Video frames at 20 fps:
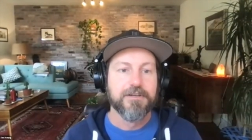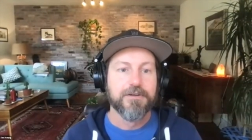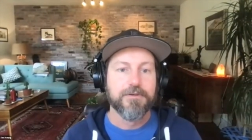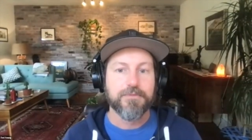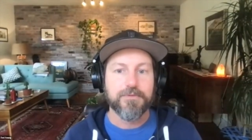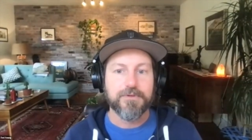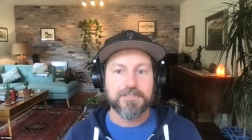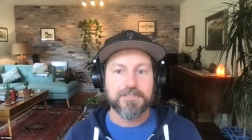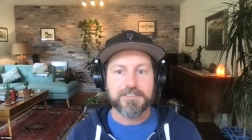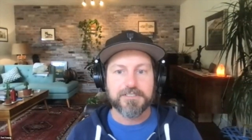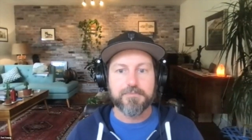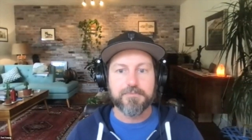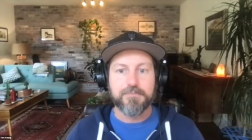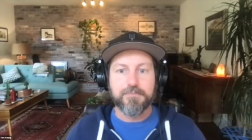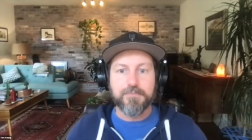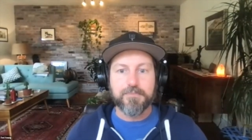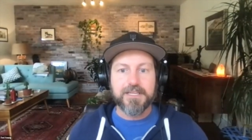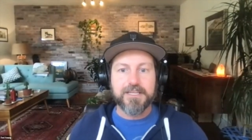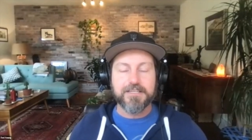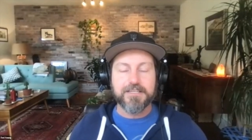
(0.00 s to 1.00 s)
which
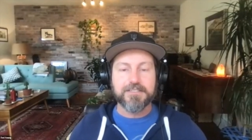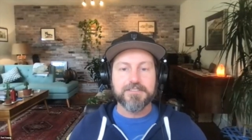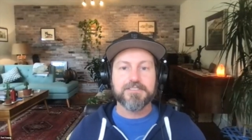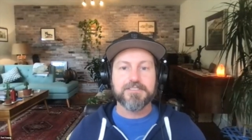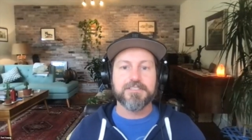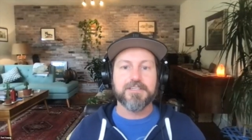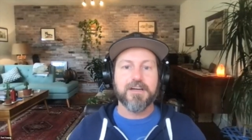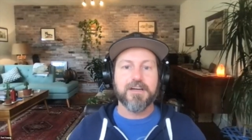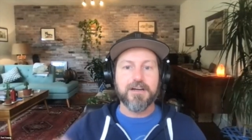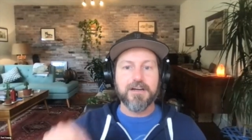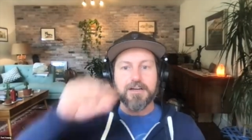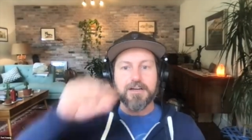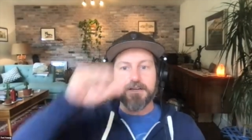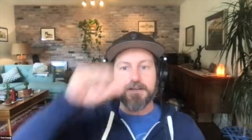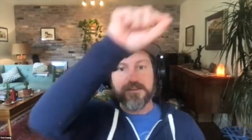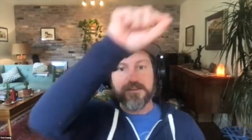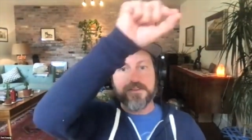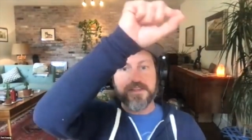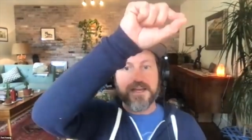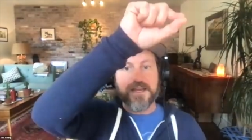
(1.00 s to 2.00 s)
means
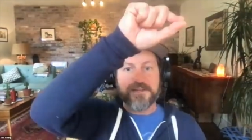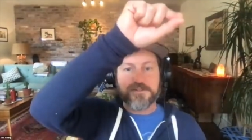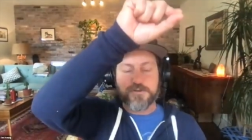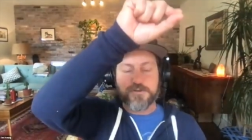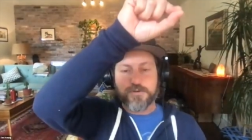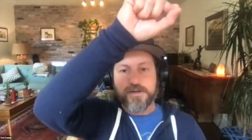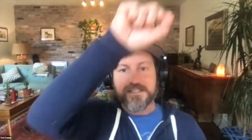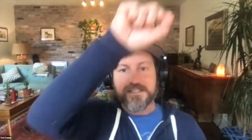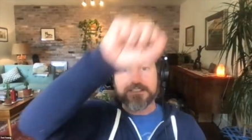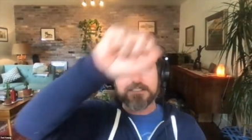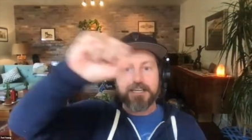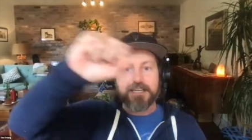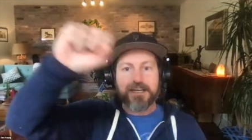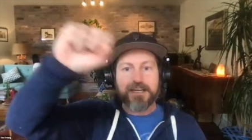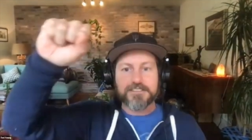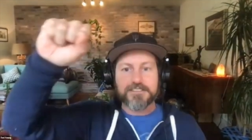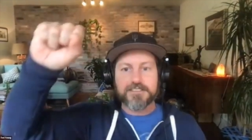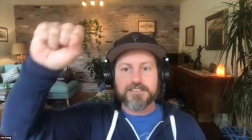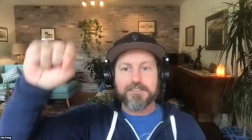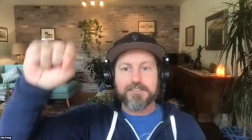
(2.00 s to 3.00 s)
that trace
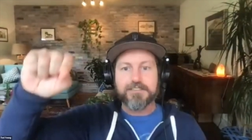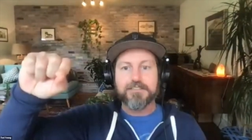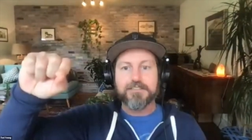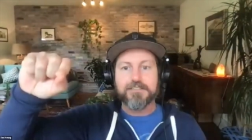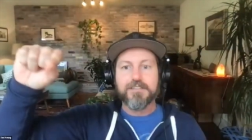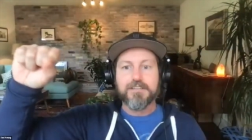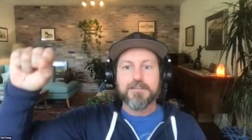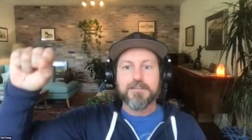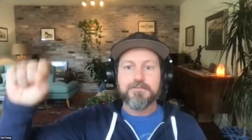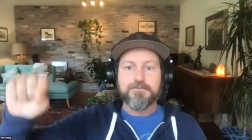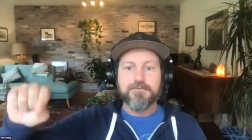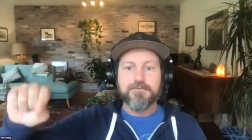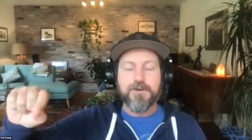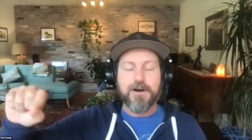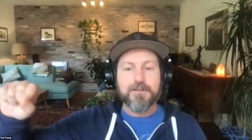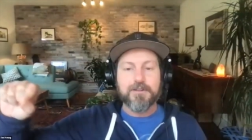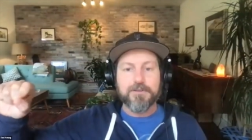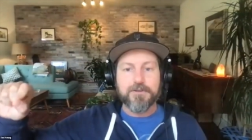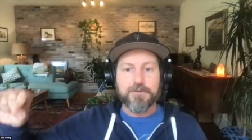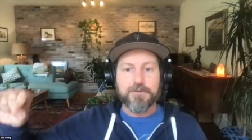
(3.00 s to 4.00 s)
has to
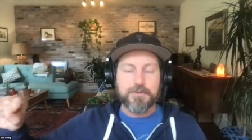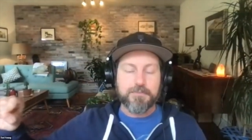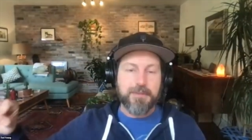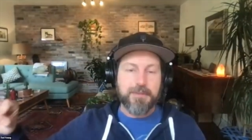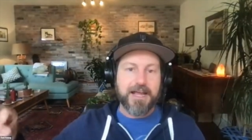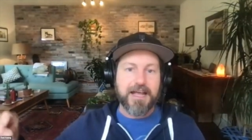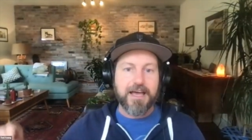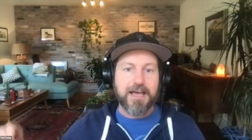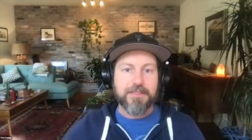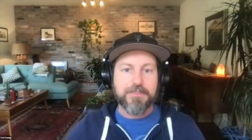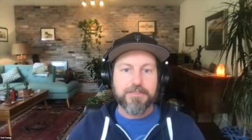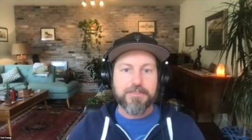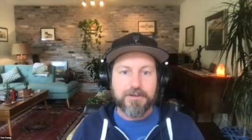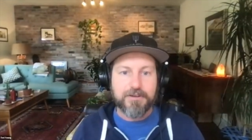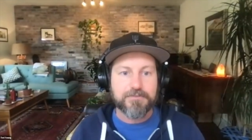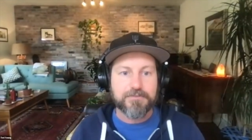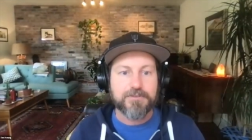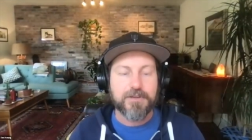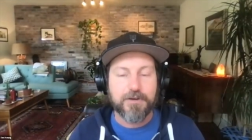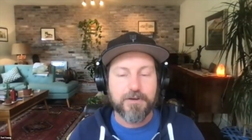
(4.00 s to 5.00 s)
follow the path
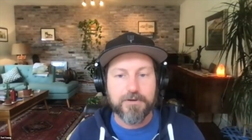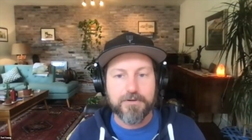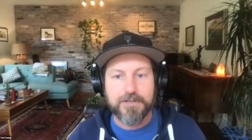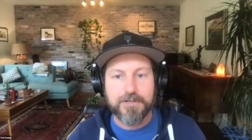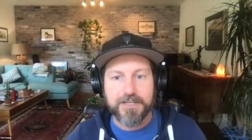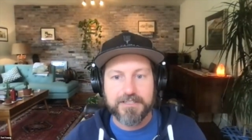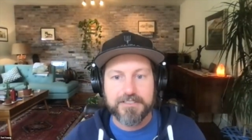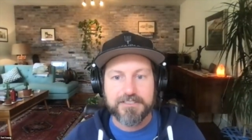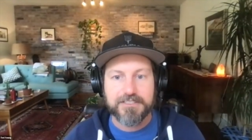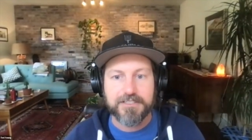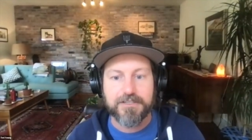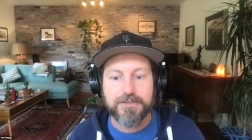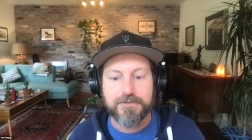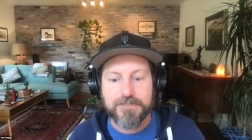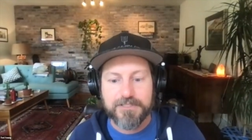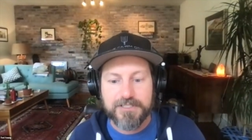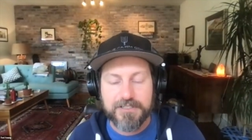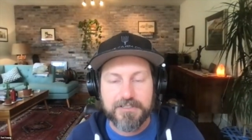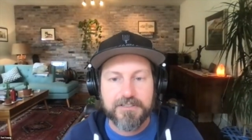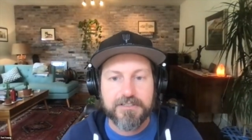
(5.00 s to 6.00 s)
of code
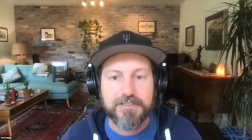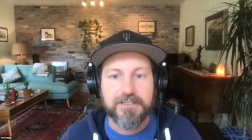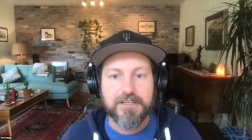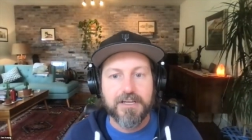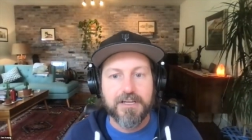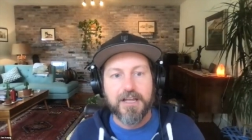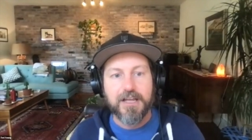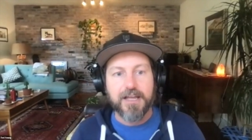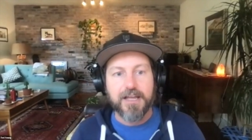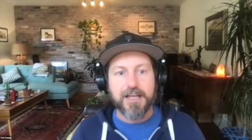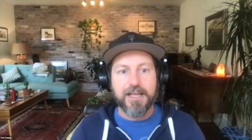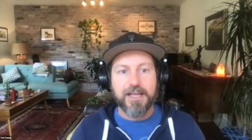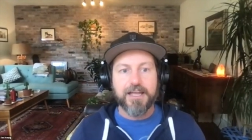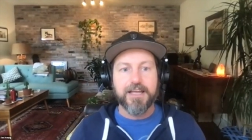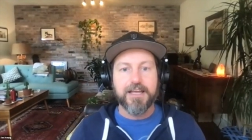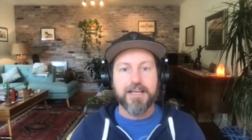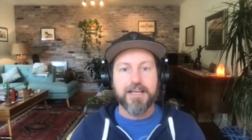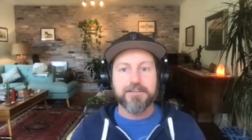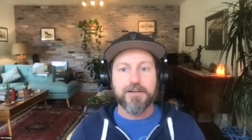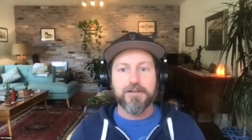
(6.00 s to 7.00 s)
execution.
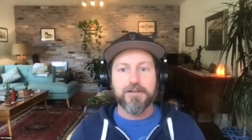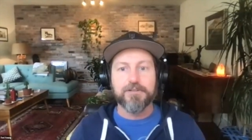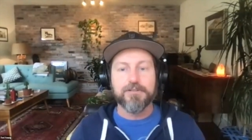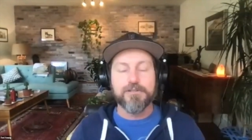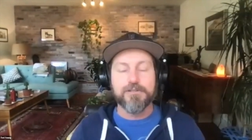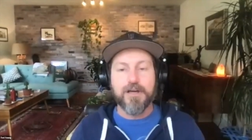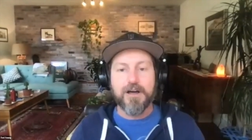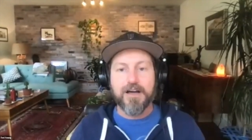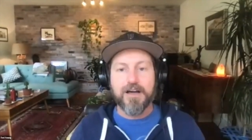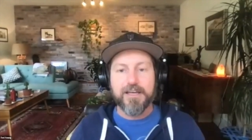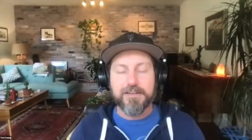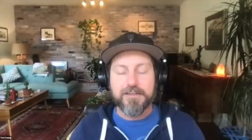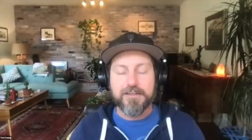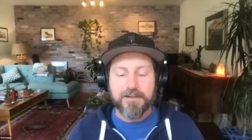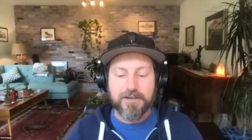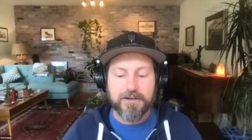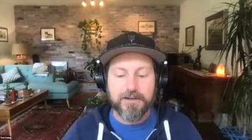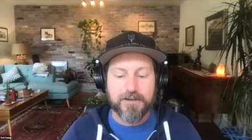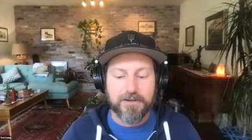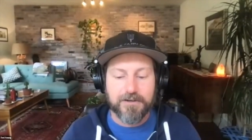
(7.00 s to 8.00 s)
And a lot
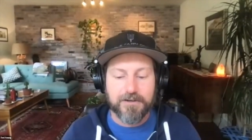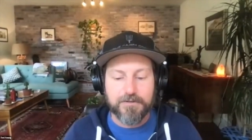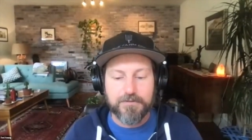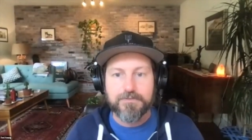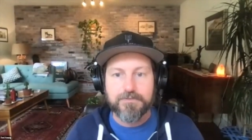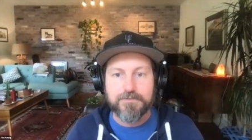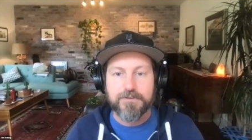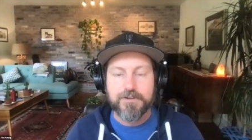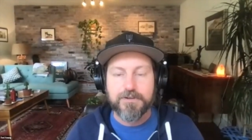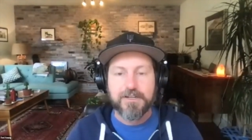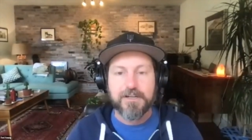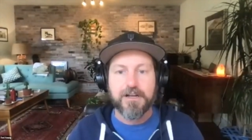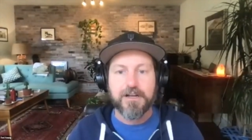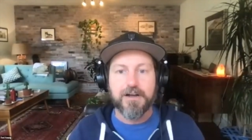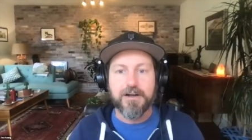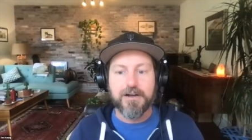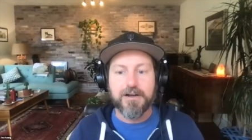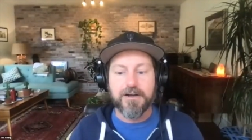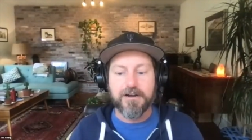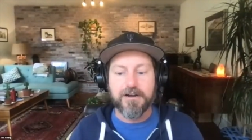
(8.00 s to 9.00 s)
of
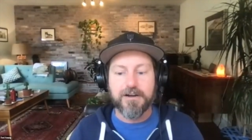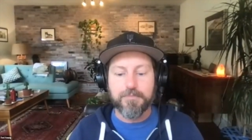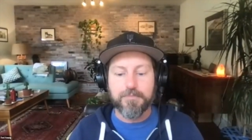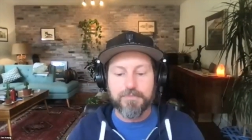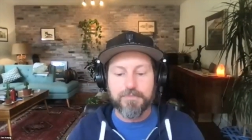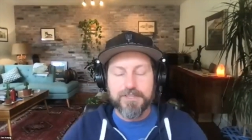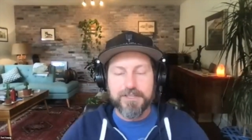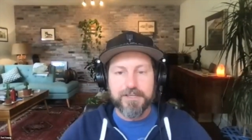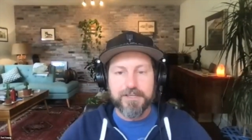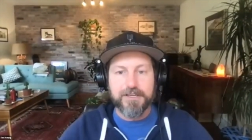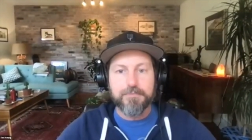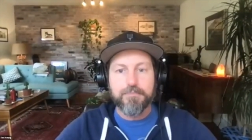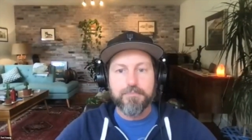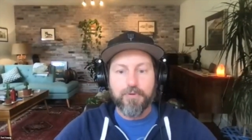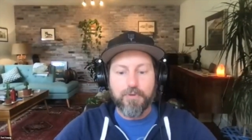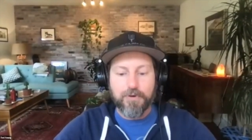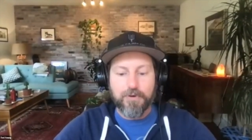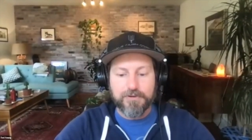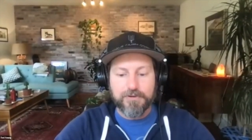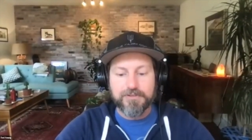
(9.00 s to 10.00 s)
the
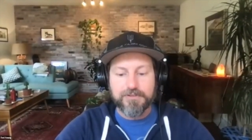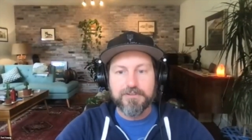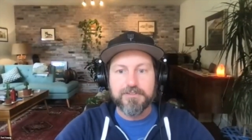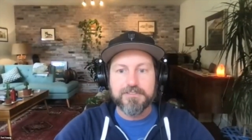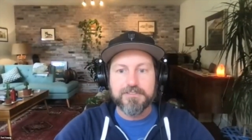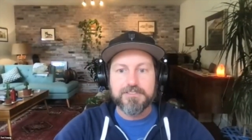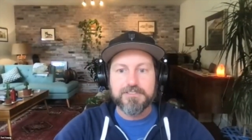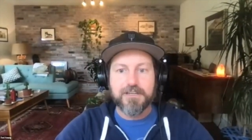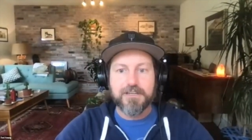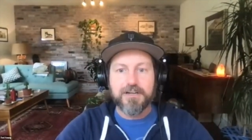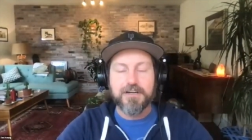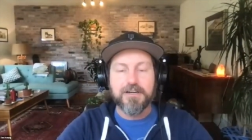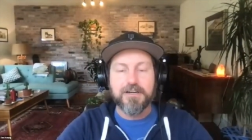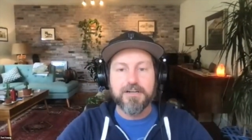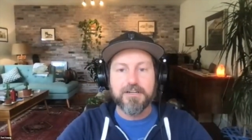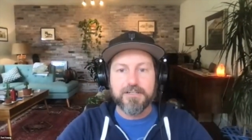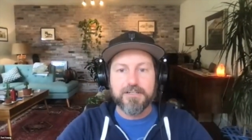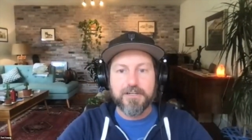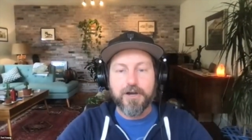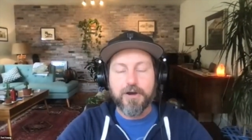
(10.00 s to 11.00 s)
important
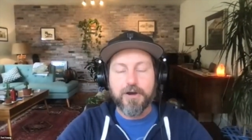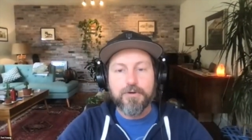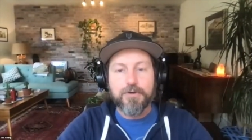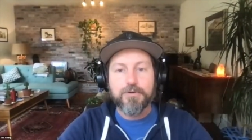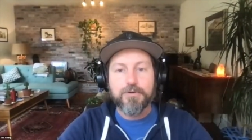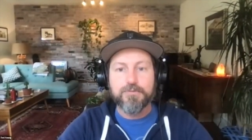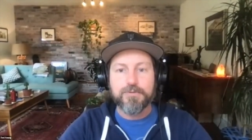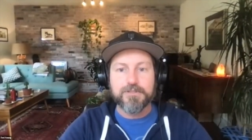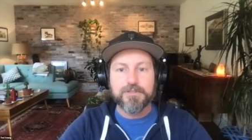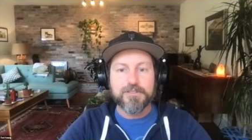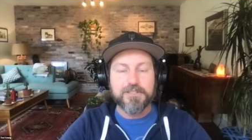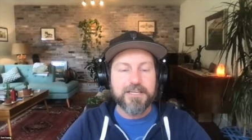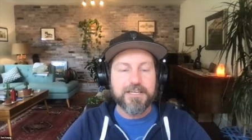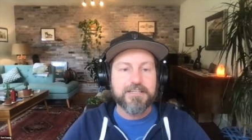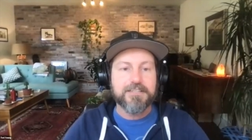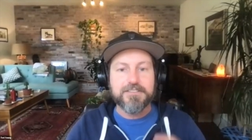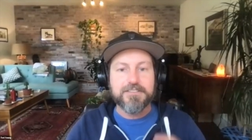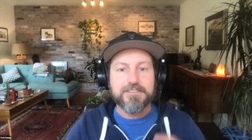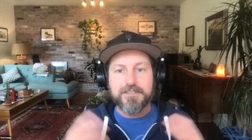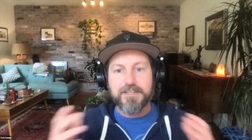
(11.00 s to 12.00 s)
code
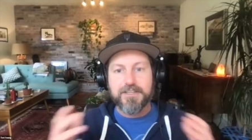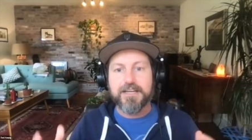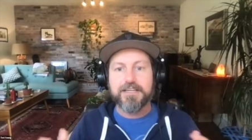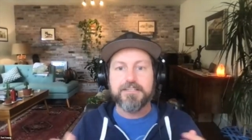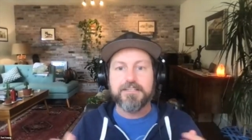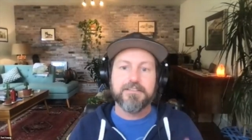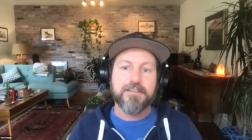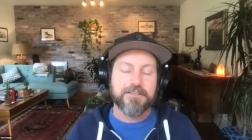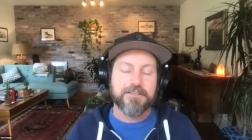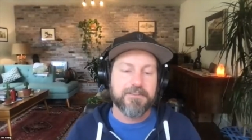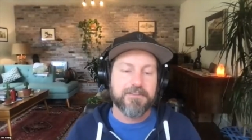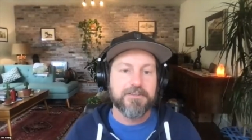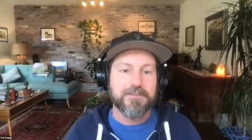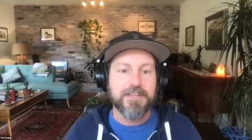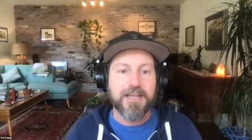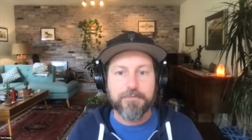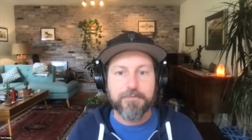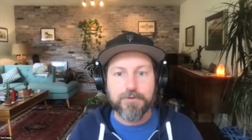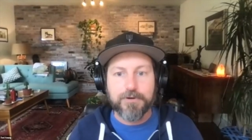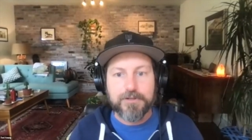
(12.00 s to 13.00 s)
related to that, like the
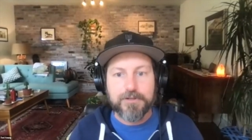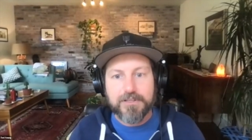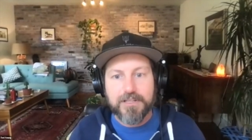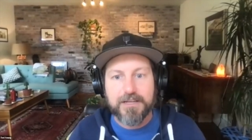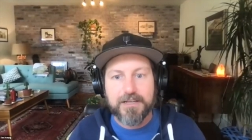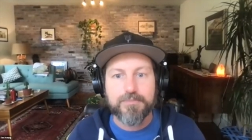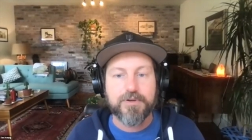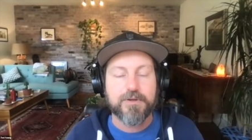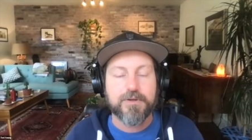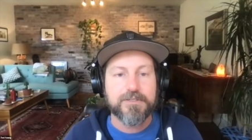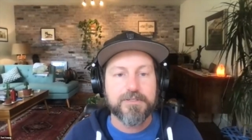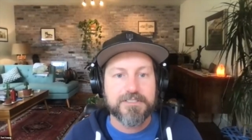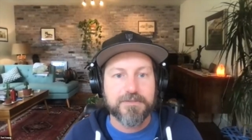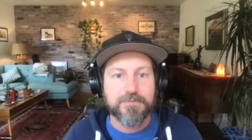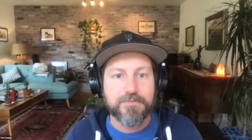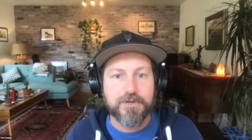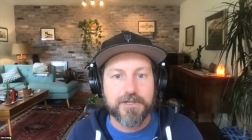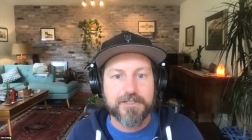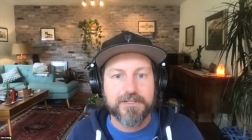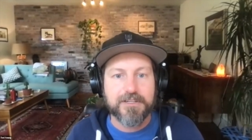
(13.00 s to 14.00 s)
network libraries
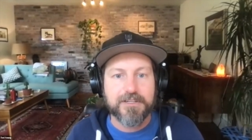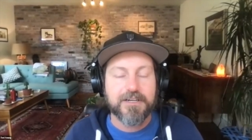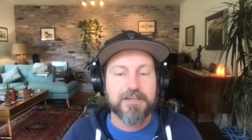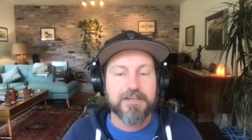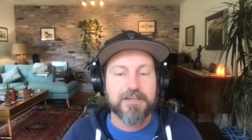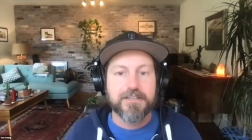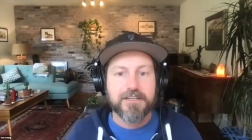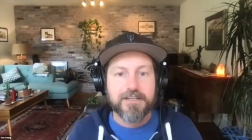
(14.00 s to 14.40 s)
and whatnot,